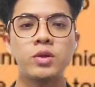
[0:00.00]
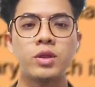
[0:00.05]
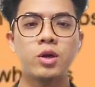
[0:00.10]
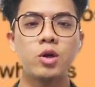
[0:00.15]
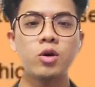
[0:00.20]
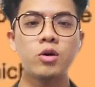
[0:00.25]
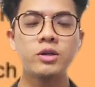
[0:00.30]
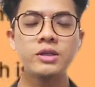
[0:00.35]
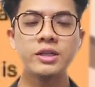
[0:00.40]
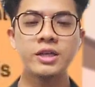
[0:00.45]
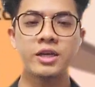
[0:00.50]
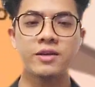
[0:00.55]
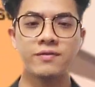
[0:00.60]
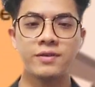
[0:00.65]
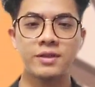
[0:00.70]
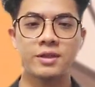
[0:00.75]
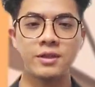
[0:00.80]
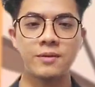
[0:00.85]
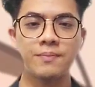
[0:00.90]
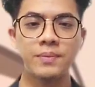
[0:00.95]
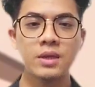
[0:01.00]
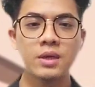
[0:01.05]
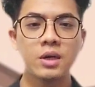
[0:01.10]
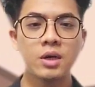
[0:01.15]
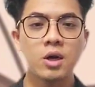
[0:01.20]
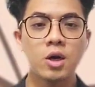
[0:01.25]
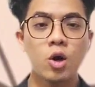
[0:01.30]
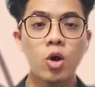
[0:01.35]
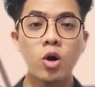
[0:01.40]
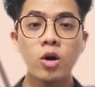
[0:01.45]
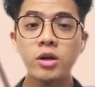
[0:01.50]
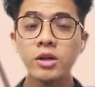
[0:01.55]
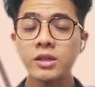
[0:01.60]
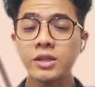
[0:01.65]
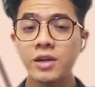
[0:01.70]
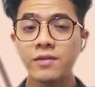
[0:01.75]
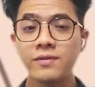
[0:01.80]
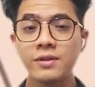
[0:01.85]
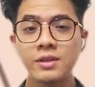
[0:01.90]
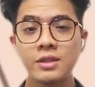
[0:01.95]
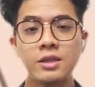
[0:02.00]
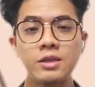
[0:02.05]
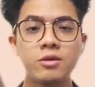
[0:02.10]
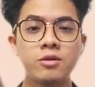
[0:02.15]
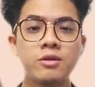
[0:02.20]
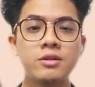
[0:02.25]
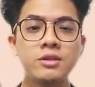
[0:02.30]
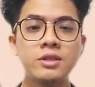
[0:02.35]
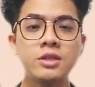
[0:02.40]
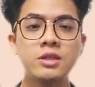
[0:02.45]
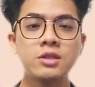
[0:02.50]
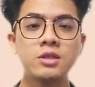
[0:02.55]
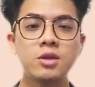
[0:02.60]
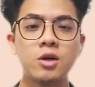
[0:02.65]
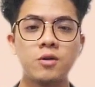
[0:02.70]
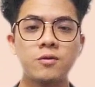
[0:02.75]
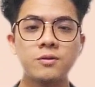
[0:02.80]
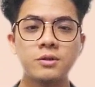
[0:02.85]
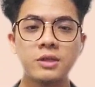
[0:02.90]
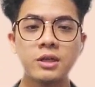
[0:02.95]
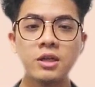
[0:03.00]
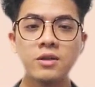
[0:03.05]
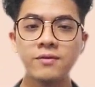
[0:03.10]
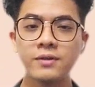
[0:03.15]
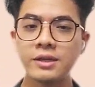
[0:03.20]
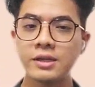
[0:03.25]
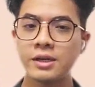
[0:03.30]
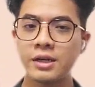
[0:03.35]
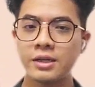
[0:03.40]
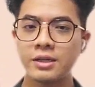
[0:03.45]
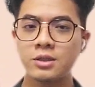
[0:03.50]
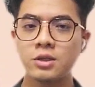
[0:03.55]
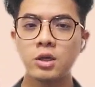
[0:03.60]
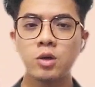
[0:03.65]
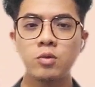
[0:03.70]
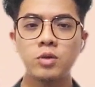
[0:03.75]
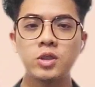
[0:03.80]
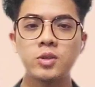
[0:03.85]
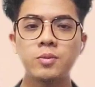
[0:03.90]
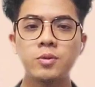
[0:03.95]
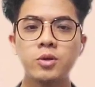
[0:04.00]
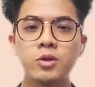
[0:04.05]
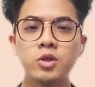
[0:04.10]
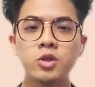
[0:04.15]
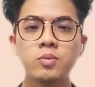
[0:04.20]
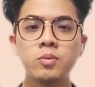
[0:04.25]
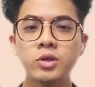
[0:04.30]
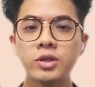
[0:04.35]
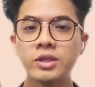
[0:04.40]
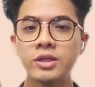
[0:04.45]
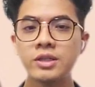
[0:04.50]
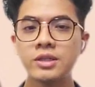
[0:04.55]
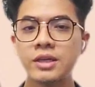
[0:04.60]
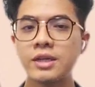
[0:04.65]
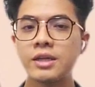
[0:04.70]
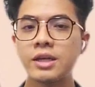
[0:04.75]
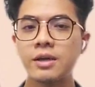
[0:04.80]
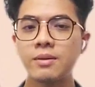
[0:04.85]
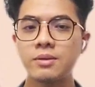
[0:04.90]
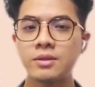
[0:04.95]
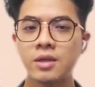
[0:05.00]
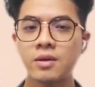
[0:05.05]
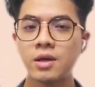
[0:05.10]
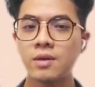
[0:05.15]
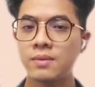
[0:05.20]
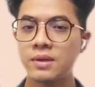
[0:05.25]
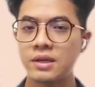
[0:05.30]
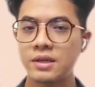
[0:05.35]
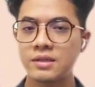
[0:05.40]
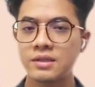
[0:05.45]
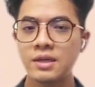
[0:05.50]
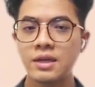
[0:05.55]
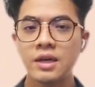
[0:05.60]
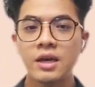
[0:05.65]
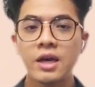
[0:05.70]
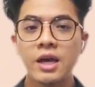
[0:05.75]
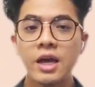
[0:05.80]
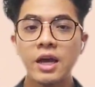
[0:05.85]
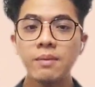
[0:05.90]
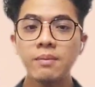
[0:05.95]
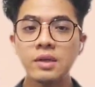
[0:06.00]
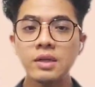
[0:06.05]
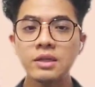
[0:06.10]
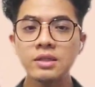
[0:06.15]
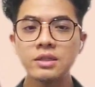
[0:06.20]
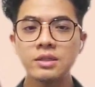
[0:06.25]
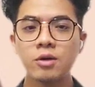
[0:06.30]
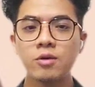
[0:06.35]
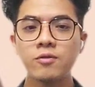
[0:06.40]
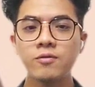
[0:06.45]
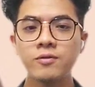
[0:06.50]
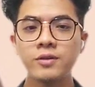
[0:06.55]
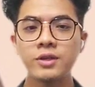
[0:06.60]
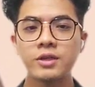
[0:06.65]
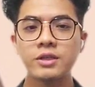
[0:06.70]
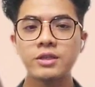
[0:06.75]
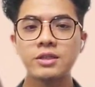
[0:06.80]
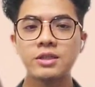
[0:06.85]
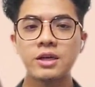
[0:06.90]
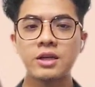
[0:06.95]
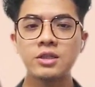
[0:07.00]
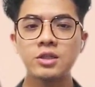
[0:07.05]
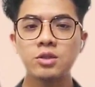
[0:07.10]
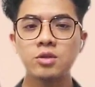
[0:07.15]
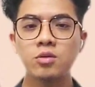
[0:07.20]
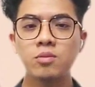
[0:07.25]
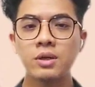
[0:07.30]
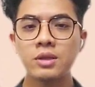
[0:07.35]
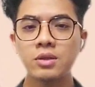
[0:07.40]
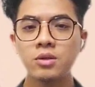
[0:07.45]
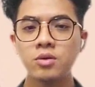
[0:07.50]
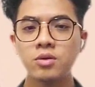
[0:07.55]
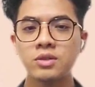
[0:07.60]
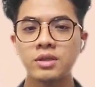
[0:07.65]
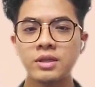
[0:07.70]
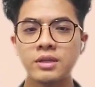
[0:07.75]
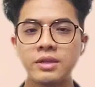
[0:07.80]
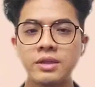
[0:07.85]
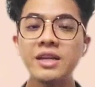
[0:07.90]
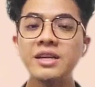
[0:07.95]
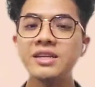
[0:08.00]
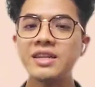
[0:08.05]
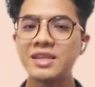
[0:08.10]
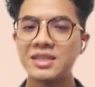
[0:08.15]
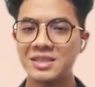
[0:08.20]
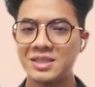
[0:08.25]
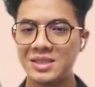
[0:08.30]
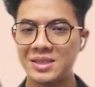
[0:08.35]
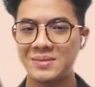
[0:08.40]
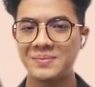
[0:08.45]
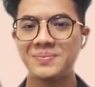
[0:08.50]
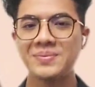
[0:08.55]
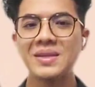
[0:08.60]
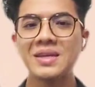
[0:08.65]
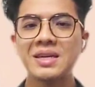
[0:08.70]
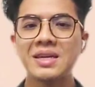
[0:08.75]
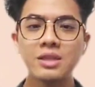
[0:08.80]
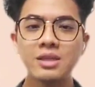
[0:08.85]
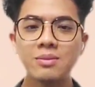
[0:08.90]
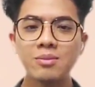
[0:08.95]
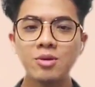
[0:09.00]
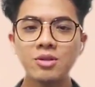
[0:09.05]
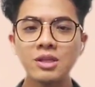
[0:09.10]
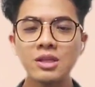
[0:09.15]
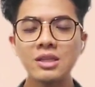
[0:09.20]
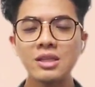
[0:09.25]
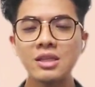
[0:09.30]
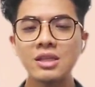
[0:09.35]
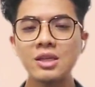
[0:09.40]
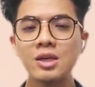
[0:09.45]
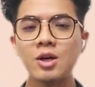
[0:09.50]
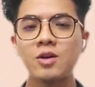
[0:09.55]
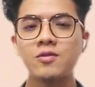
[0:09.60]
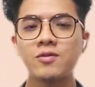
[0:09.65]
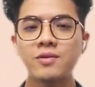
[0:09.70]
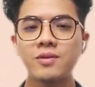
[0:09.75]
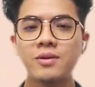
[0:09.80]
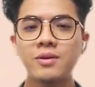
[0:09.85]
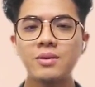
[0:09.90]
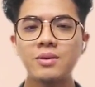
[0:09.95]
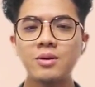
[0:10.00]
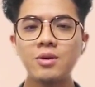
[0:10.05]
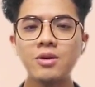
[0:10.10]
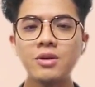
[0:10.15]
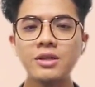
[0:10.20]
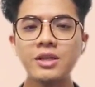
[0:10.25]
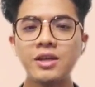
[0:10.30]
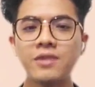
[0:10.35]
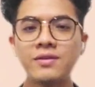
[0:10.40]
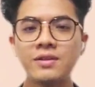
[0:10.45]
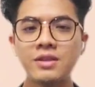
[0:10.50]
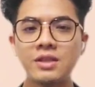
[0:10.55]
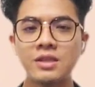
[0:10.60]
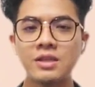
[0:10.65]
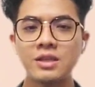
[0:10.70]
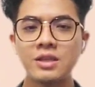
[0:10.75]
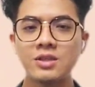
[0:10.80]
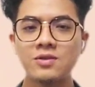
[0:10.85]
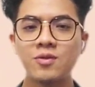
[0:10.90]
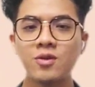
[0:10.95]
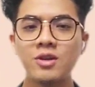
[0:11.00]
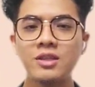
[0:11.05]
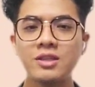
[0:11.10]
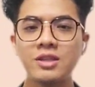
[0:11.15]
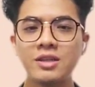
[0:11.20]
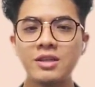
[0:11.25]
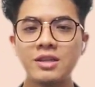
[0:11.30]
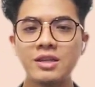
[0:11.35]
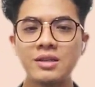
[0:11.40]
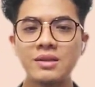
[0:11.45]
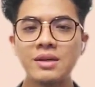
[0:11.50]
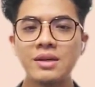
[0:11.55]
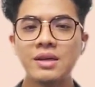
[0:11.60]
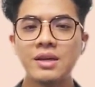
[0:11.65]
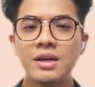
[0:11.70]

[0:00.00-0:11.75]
with the oral cavity. Oral cavity consists of salivary glands which produce mucus and enzyme amylase. Amylase convert starch to maltose and dextrine. The motility of oral cavity is voluntarily,